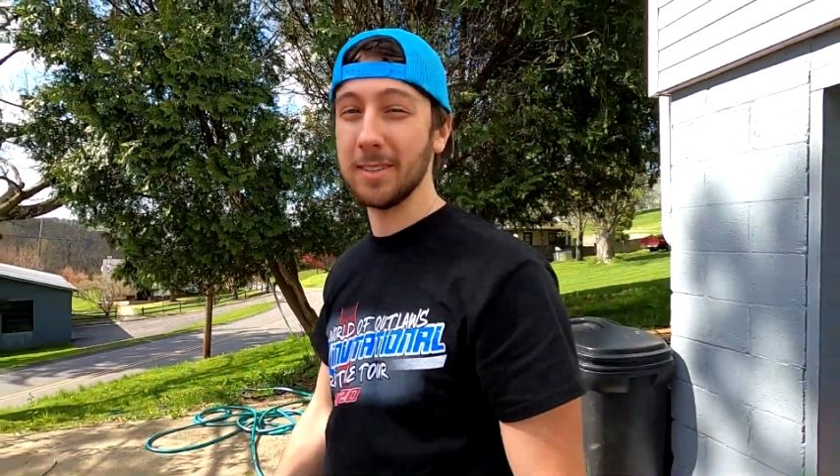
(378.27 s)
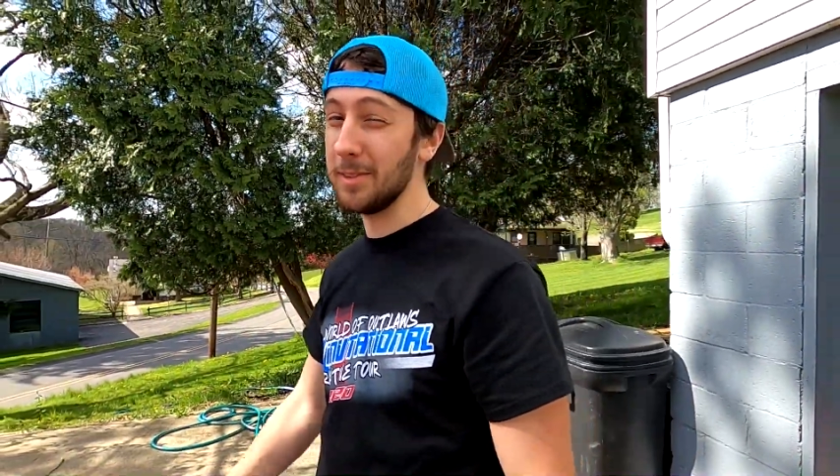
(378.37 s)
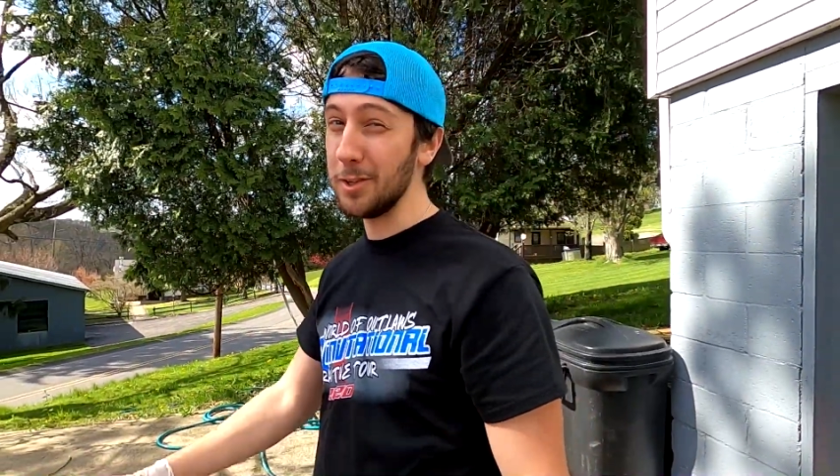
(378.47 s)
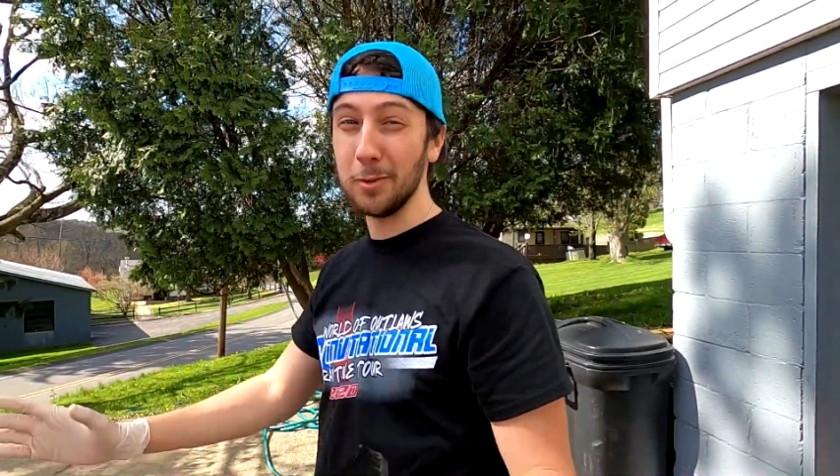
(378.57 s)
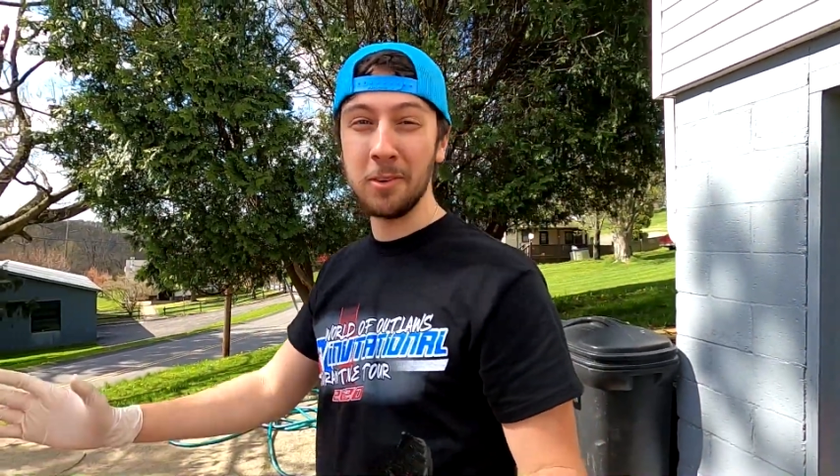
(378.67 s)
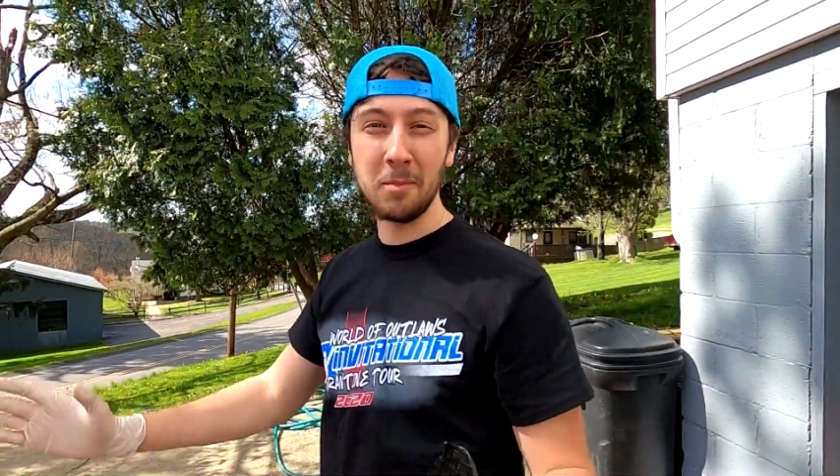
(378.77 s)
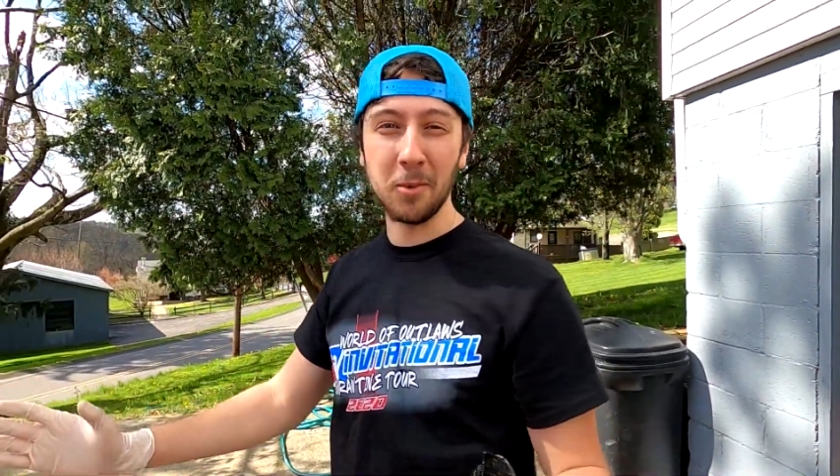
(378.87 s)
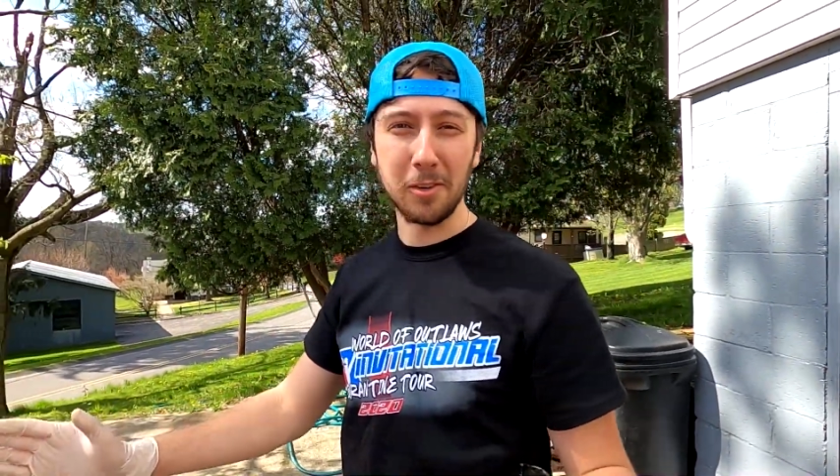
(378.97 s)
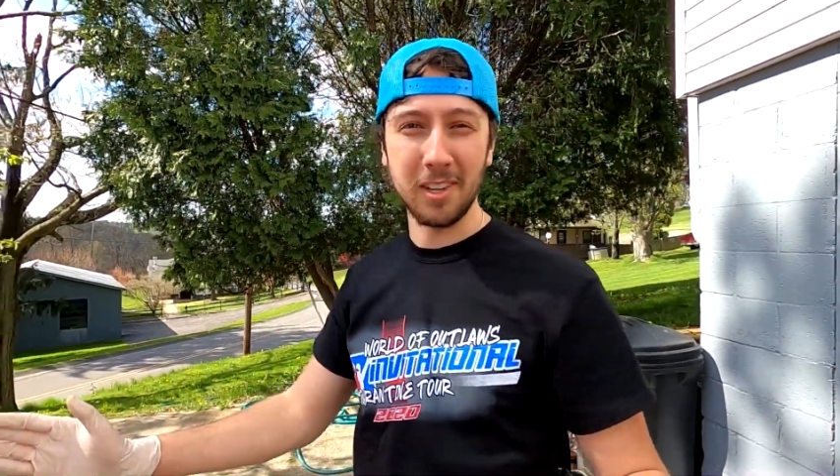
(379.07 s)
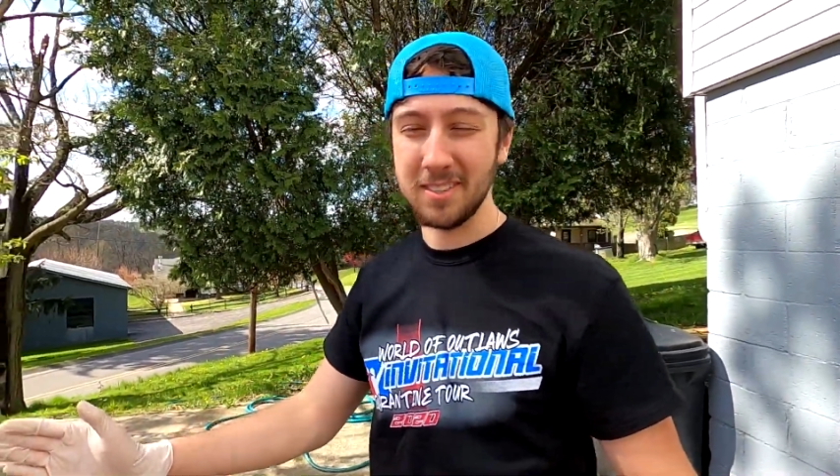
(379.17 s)
I'm gonna do it one
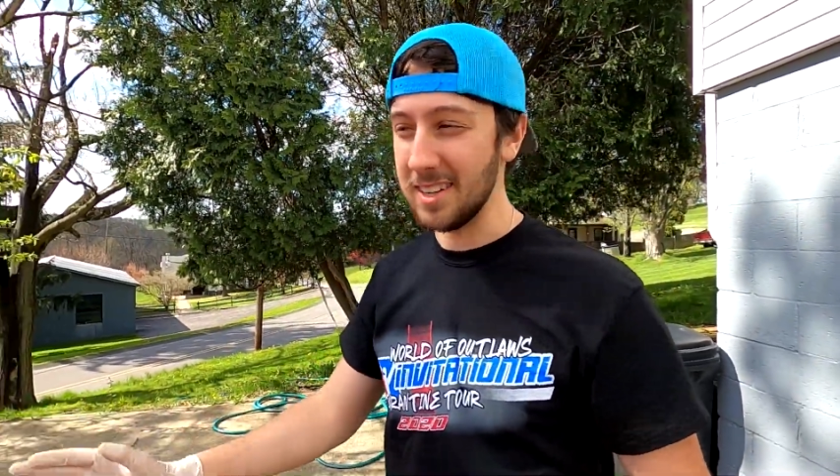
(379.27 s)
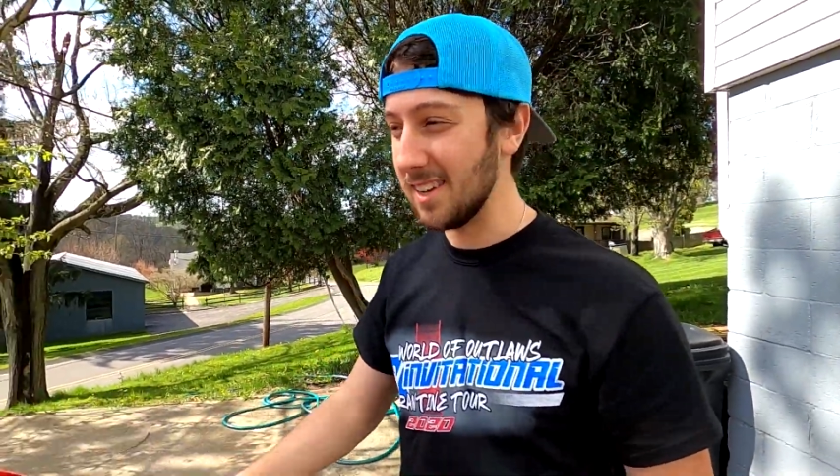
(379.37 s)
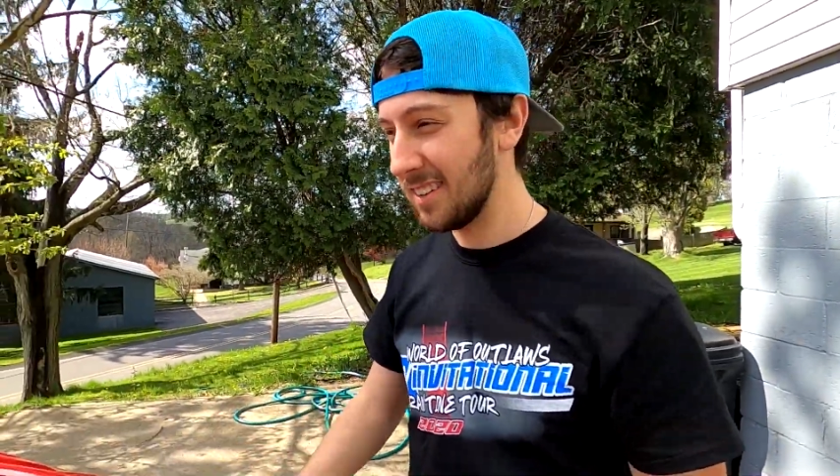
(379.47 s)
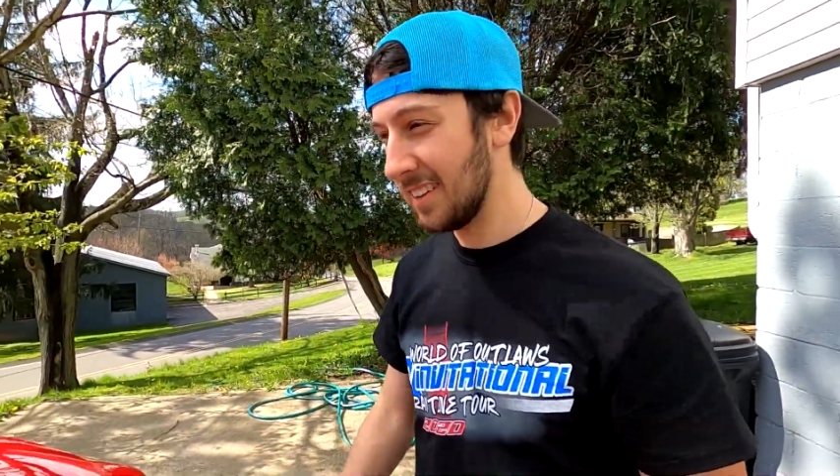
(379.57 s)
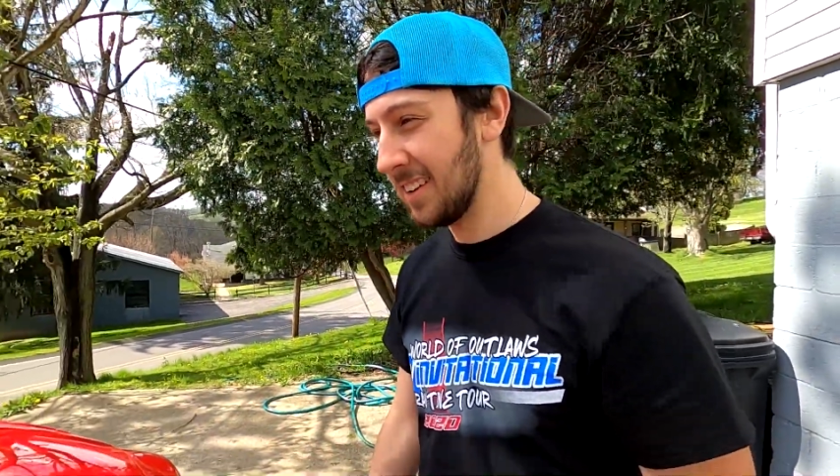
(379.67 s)
more, and that's it.